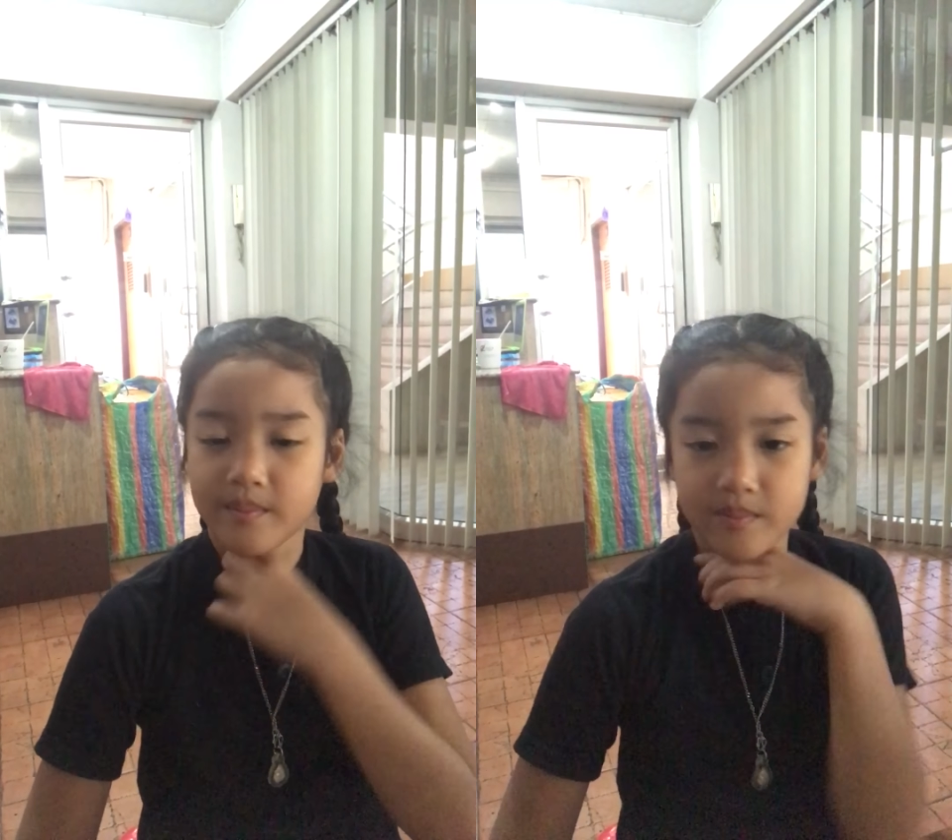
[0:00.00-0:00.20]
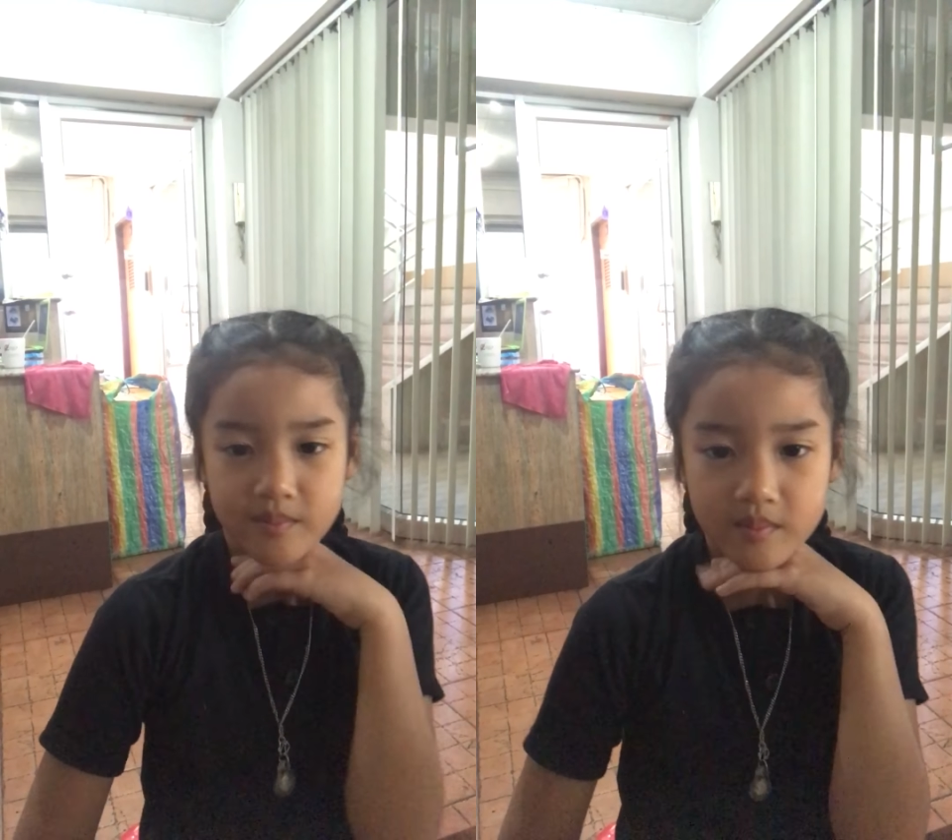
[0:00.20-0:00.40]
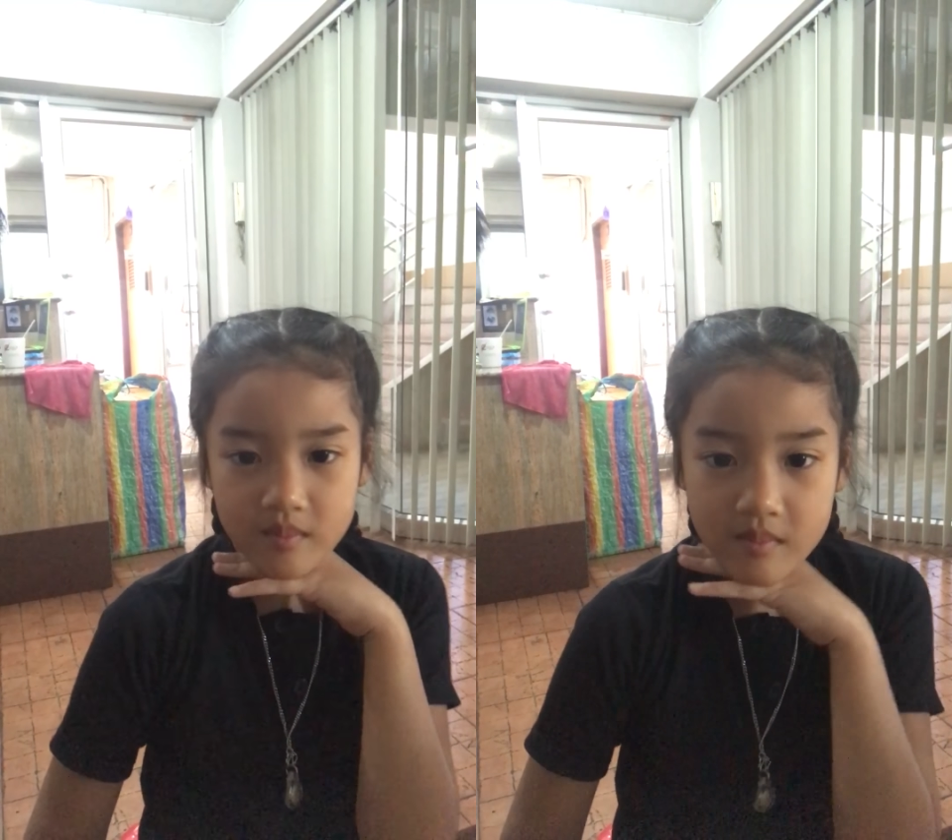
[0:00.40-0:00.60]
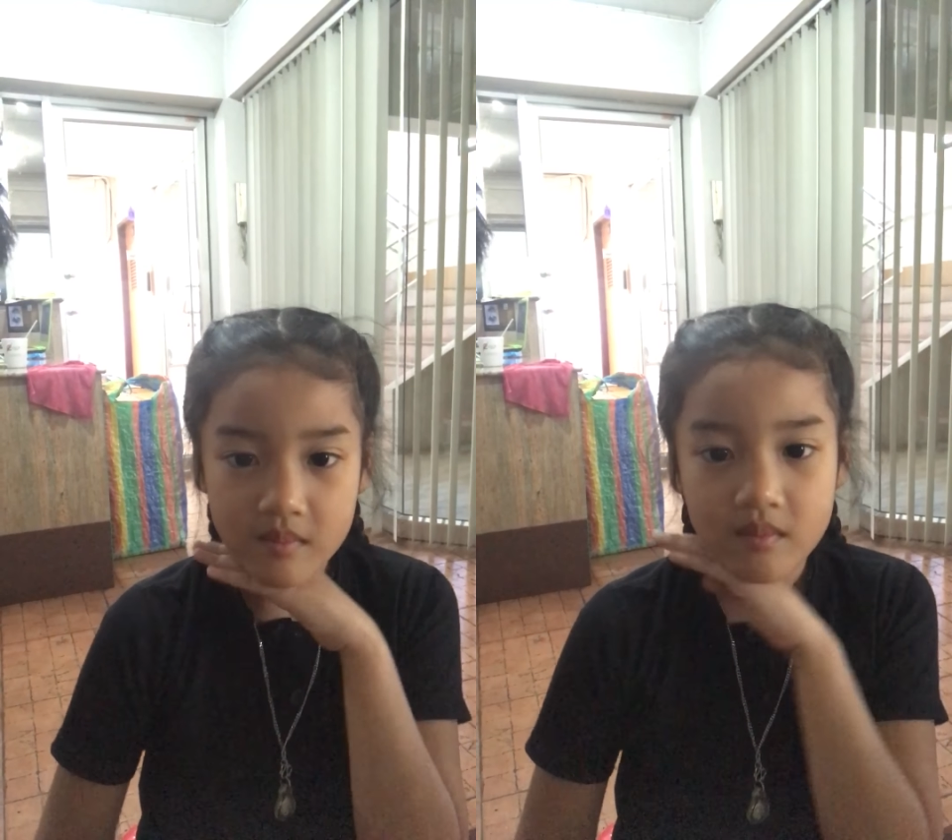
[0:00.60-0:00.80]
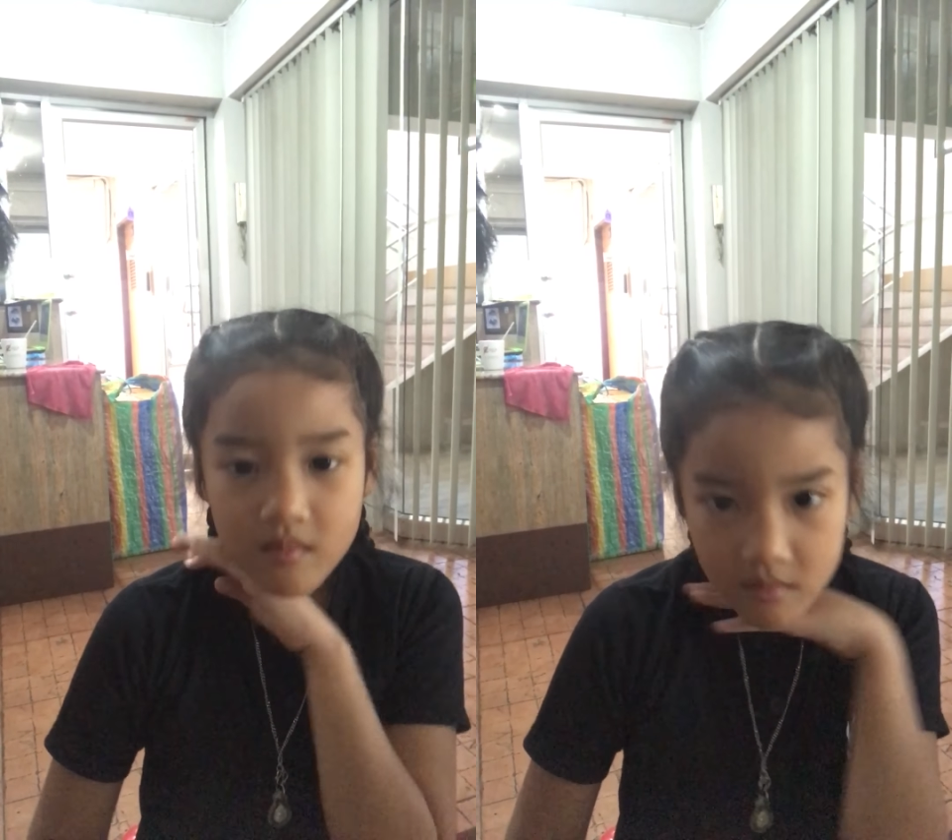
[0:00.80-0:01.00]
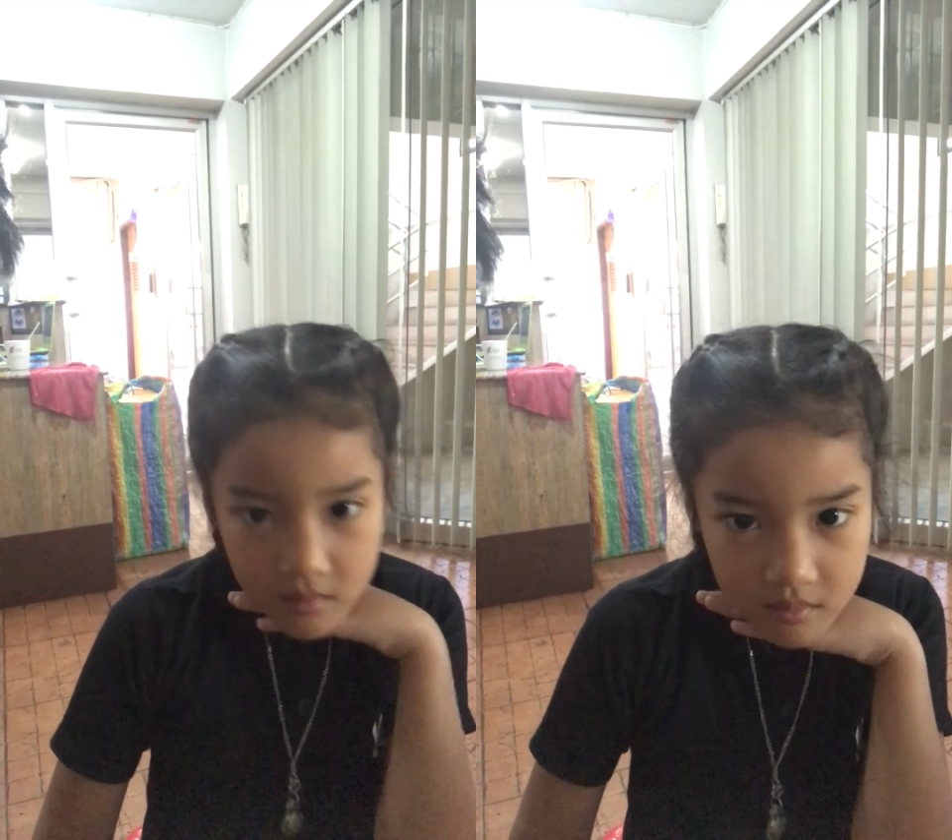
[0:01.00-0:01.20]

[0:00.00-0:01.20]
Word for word: What is the answer for